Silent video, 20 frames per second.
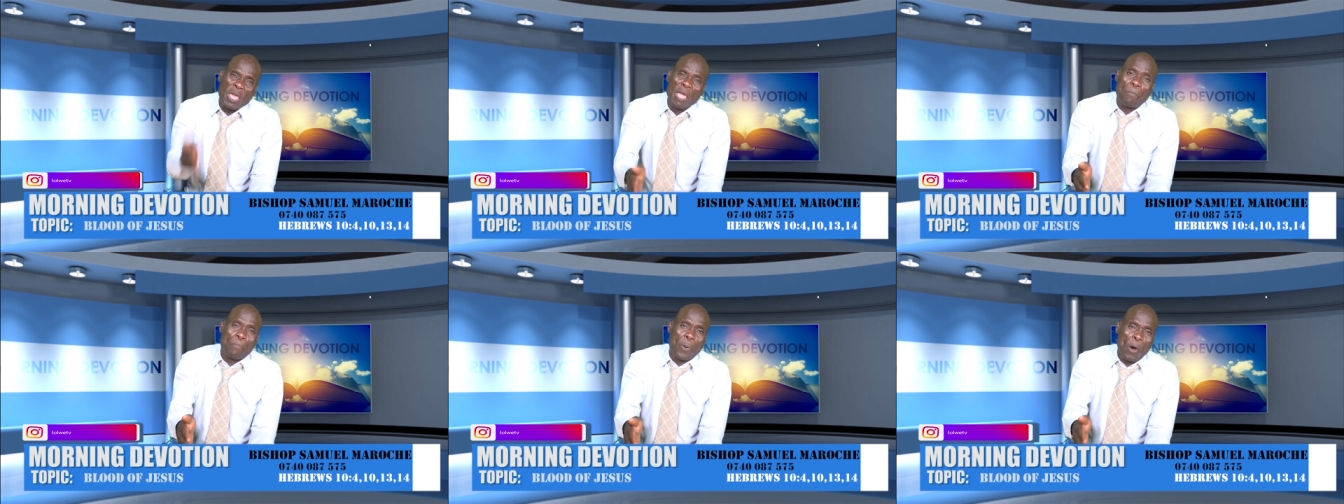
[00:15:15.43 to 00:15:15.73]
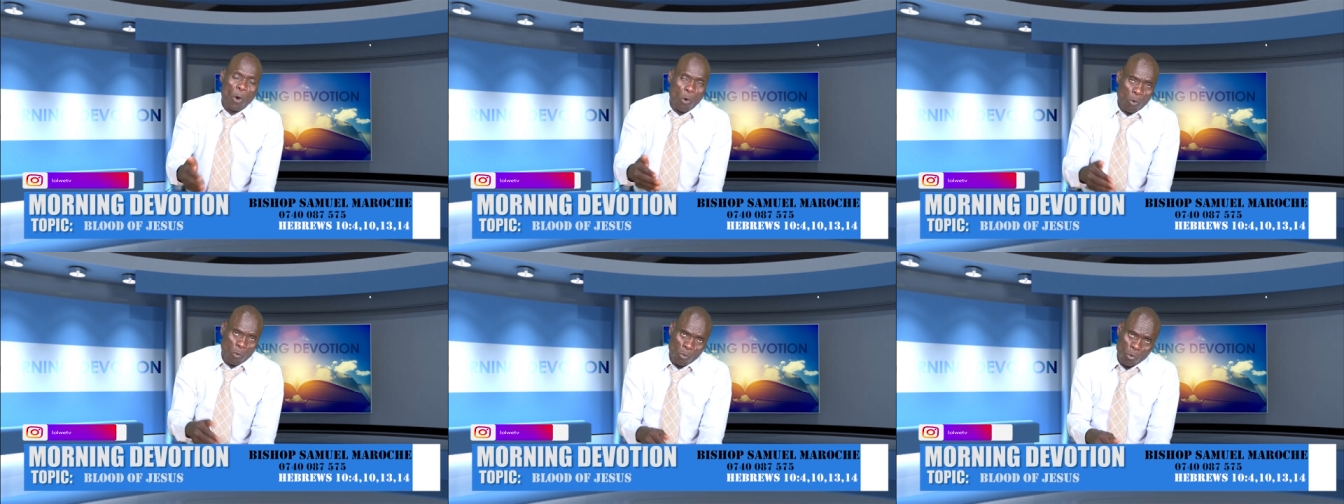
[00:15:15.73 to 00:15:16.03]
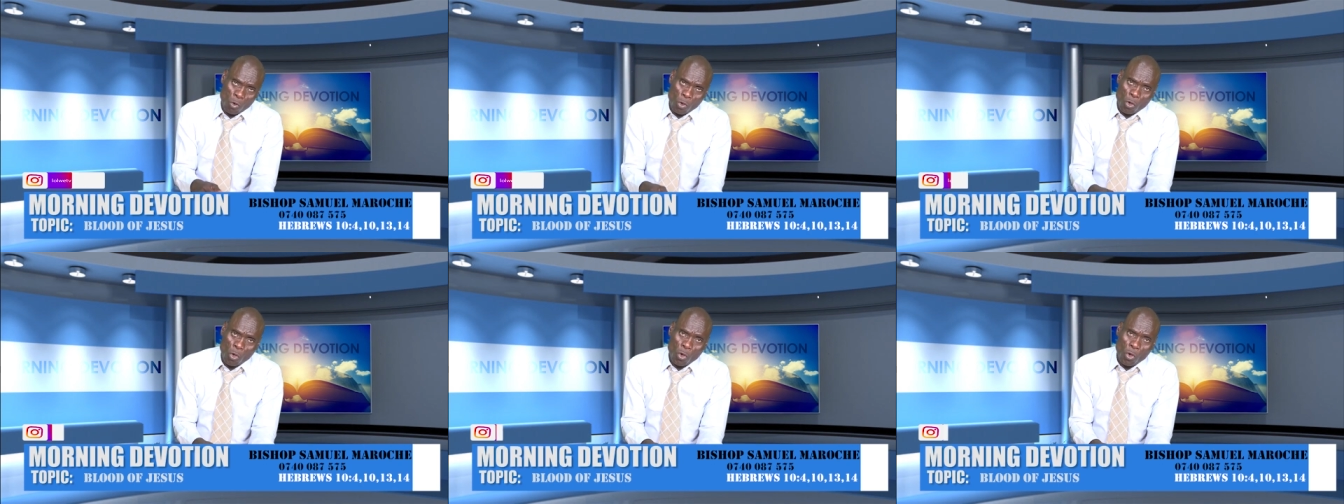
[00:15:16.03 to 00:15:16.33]

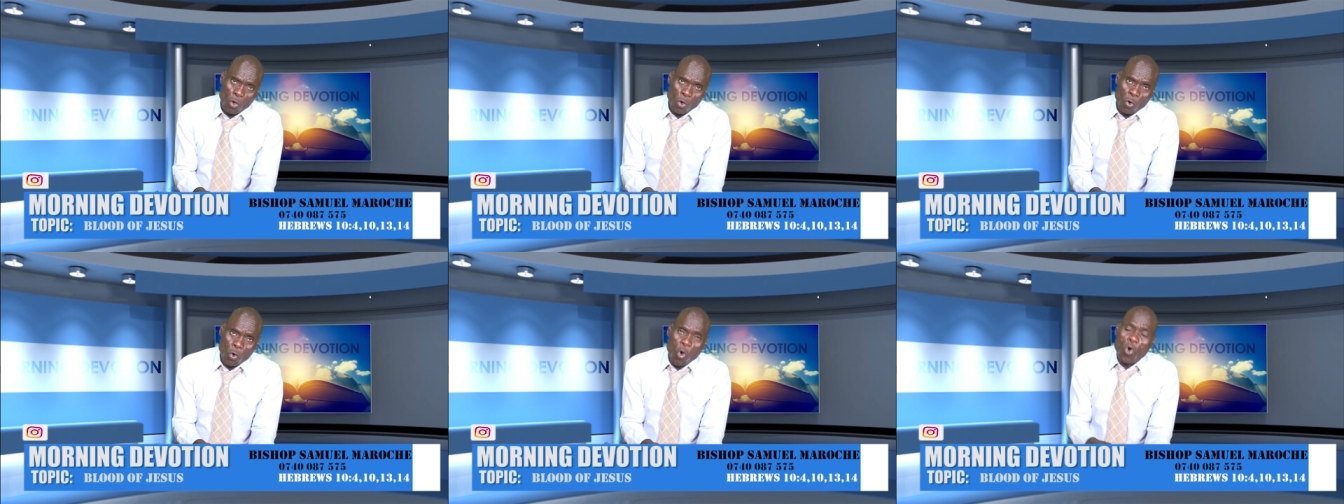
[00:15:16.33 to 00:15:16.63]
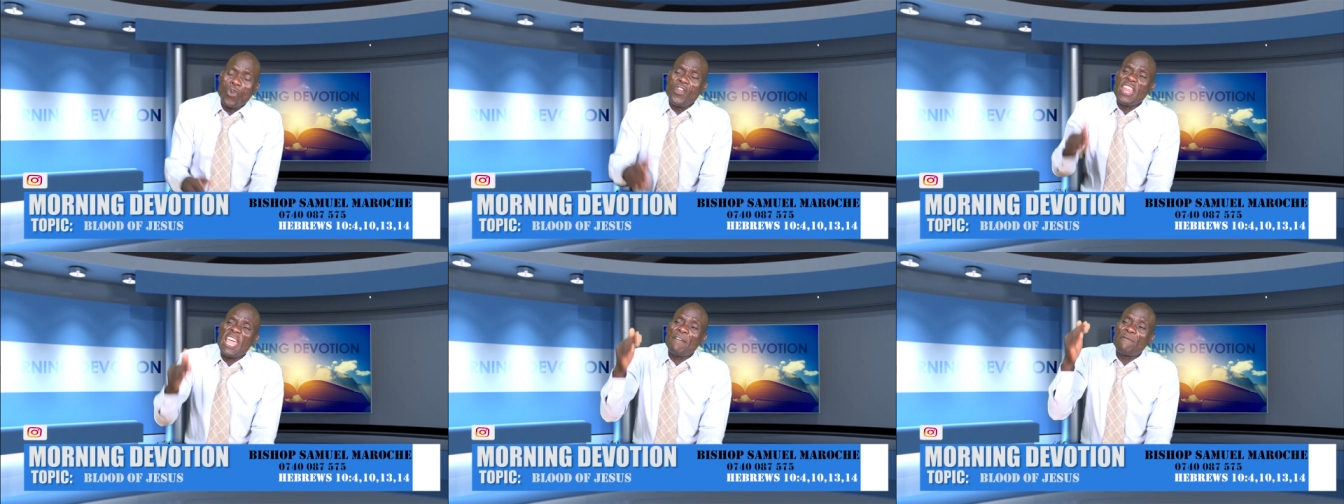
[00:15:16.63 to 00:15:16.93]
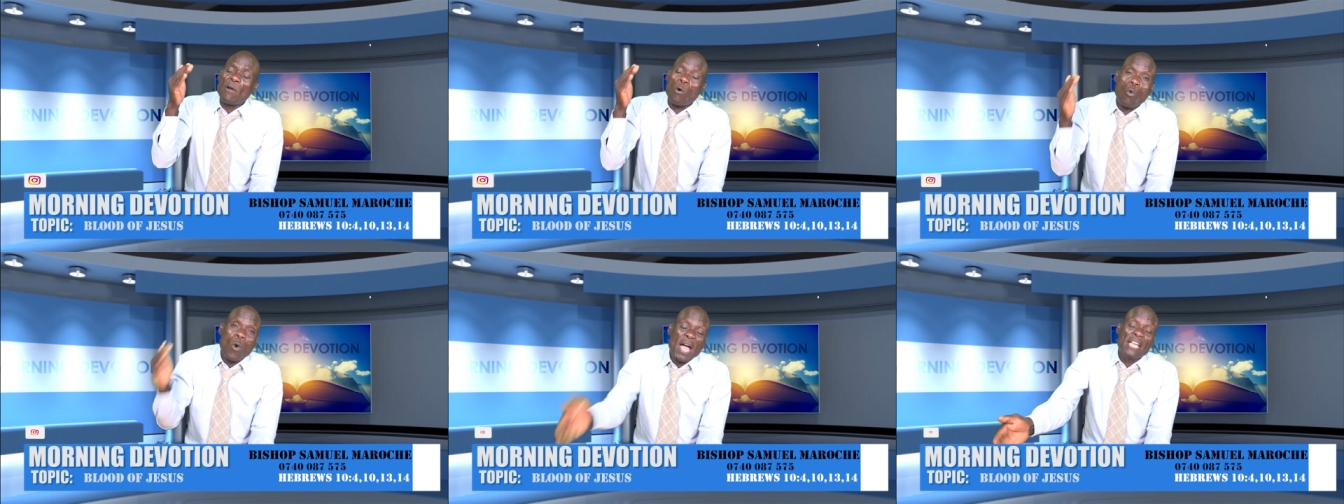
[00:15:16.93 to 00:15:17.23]
people who
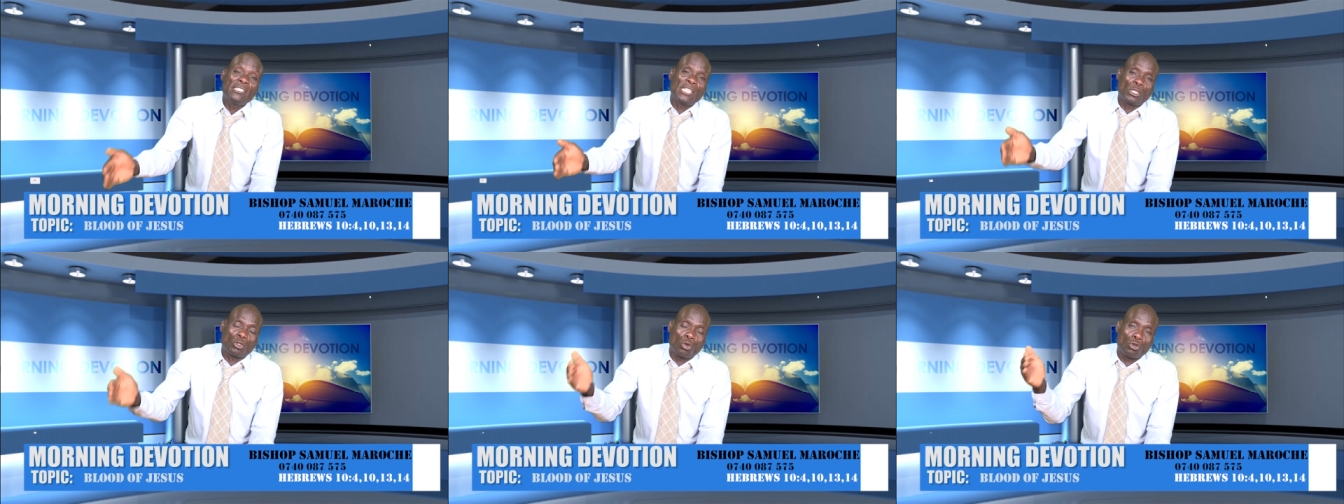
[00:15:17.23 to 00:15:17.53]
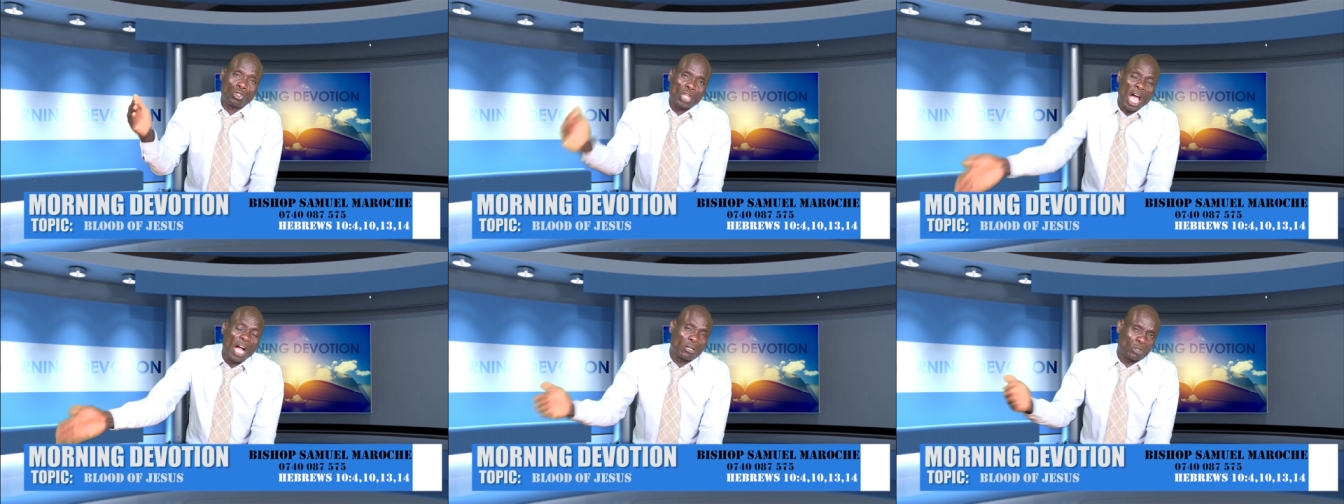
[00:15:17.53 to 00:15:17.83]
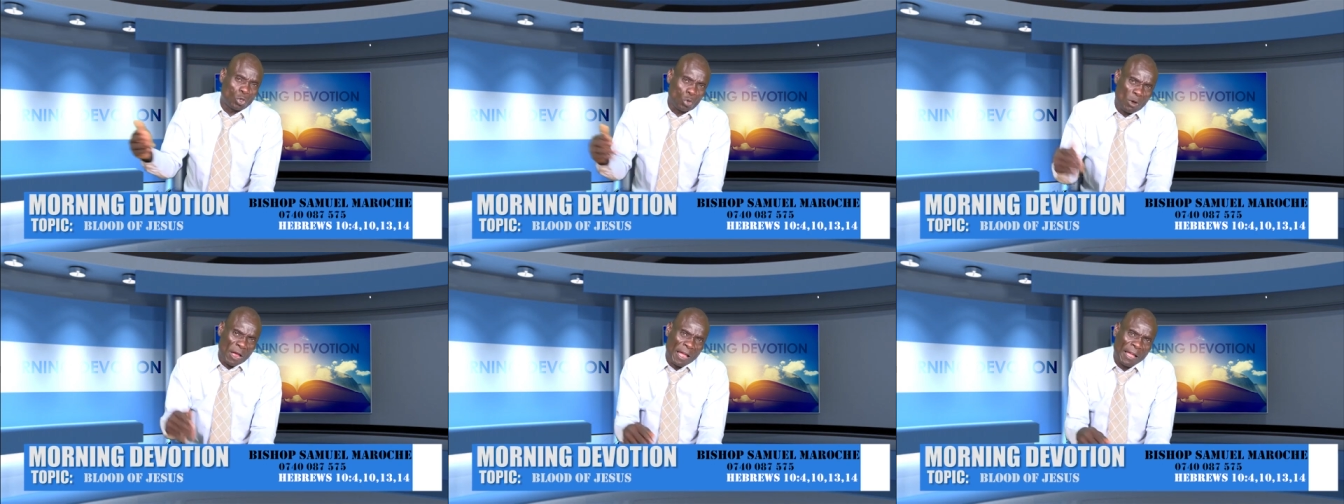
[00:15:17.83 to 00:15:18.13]
never wanted to
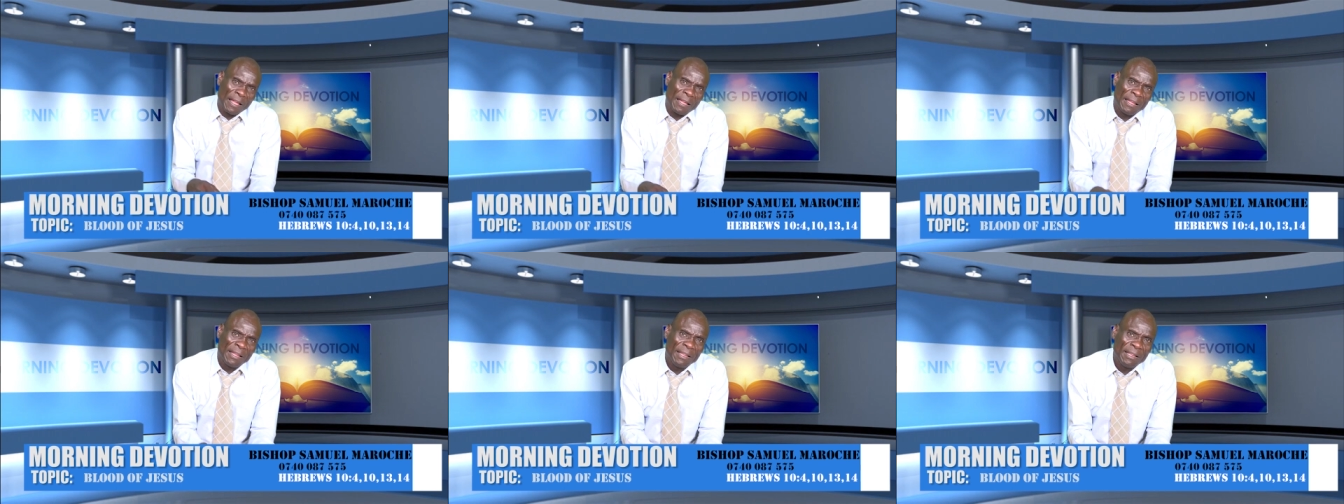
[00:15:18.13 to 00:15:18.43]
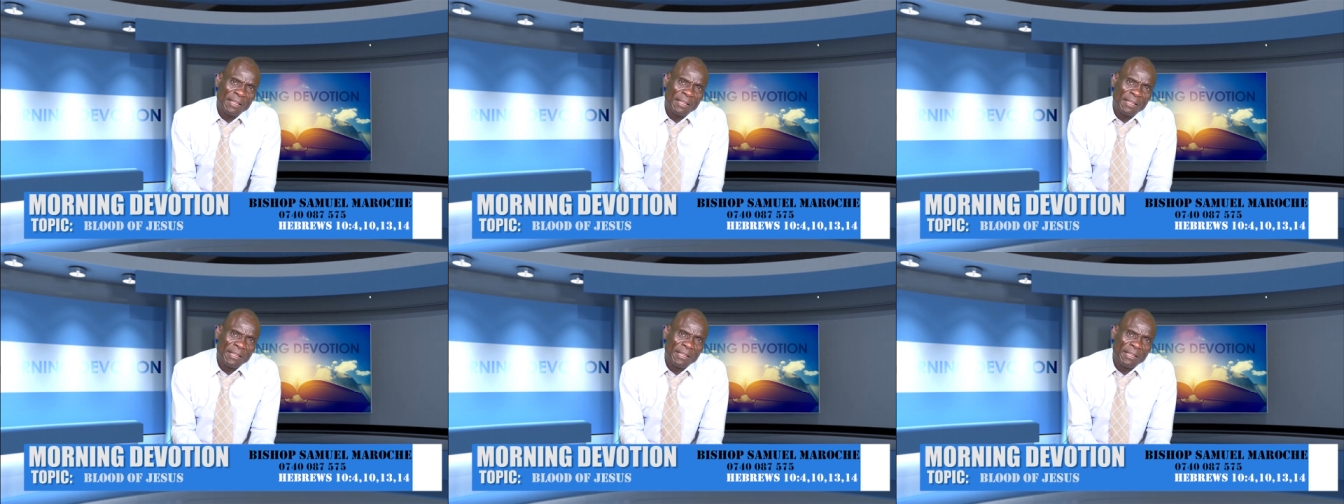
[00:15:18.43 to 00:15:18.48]
talk to her